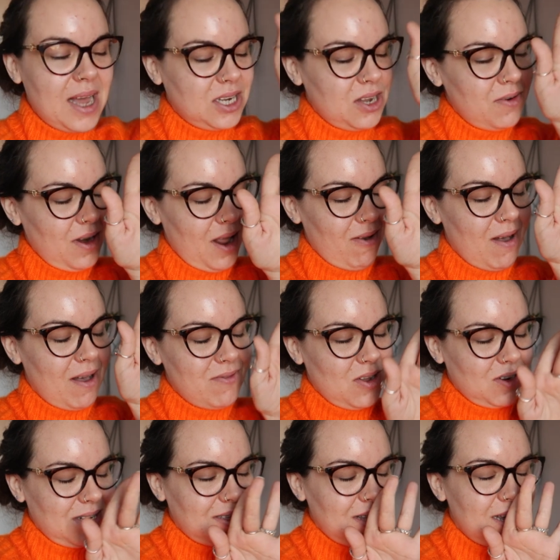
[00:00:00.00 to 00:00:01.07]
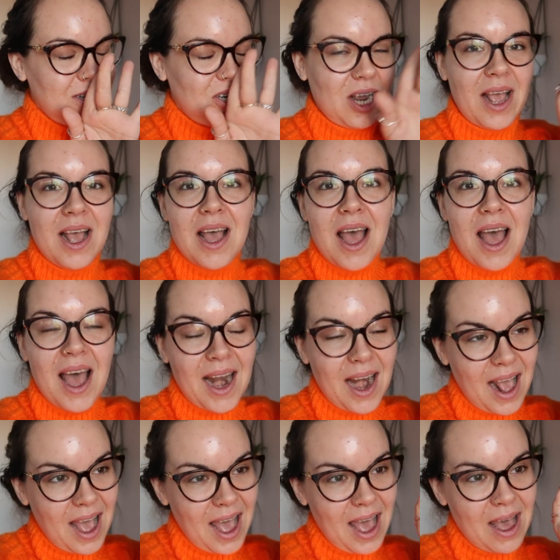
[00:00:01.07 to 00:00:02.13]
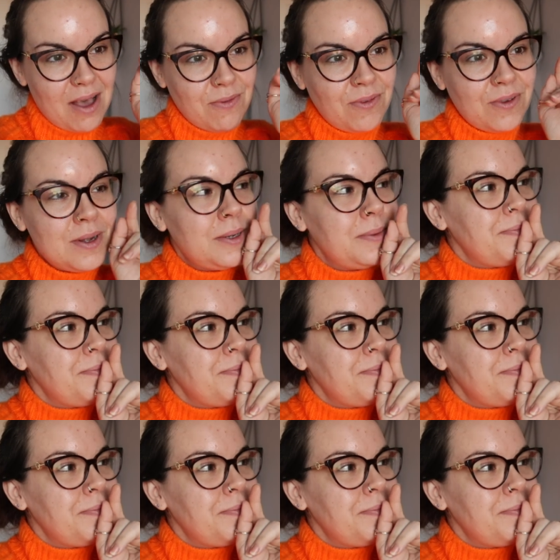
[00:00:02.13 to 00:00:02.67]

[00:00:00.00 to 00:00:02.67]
I don't know, I've not decided yet. And I have